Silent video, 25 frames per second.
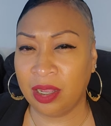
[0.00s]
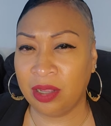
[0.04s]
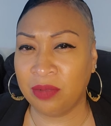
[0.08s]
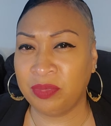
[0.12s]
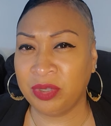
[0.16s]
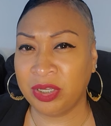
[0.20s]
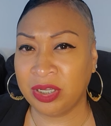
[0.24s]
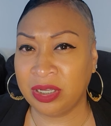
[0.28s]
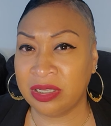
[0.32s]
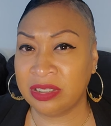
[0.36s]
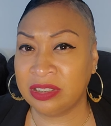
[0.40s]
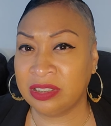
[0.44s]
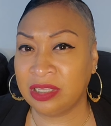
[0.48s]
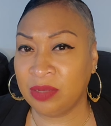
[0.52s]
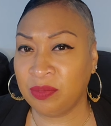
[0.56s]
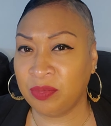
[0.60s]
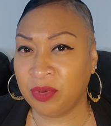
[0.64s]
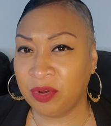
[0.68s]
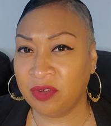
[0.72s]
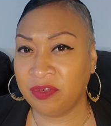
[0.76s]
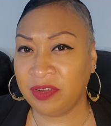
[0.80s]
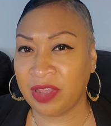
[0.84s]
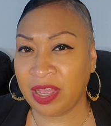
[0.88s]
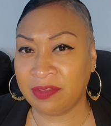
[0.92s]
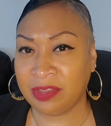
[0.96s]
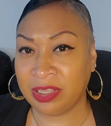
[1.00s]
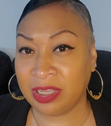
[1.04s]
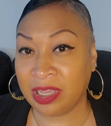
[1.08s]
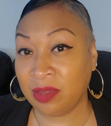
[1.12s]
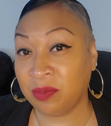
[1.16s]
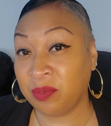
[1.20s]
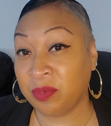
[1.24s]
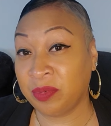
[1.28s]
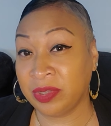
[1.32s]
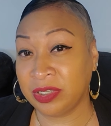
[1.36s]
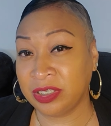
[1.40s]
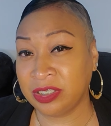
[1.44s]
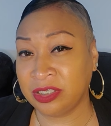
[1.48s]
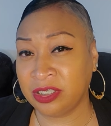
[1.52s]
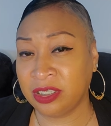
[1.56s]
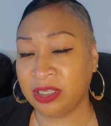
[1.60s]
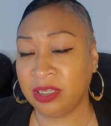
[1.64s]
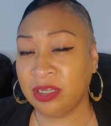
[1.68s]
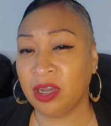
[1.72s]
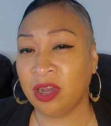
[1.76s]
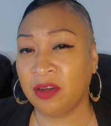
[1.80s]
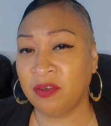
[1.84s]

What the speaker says: because they both have the capability